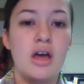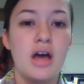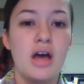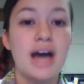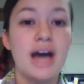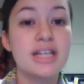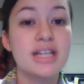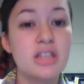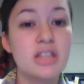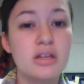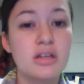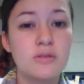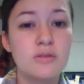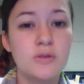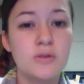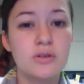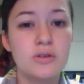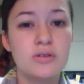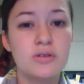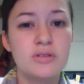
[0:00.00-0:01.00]
I saw the
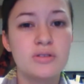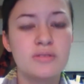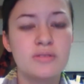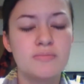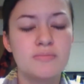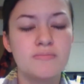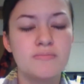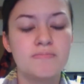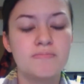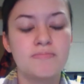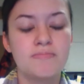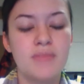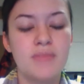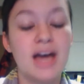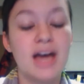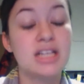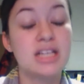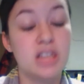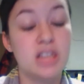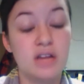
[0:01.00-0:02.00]

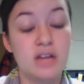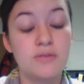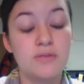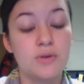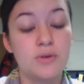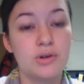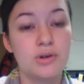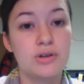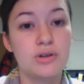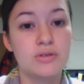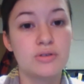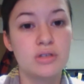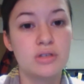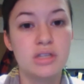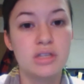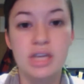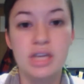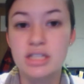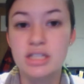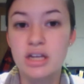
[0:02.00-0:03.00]
photos.
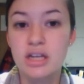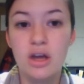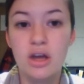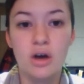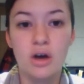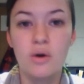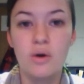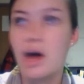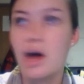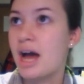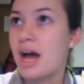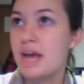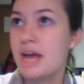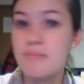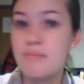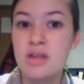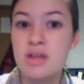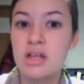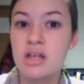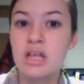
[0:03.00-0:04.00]
Yes, I know. I
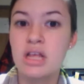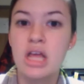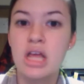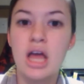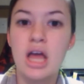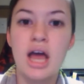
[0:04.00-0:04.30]
admit it.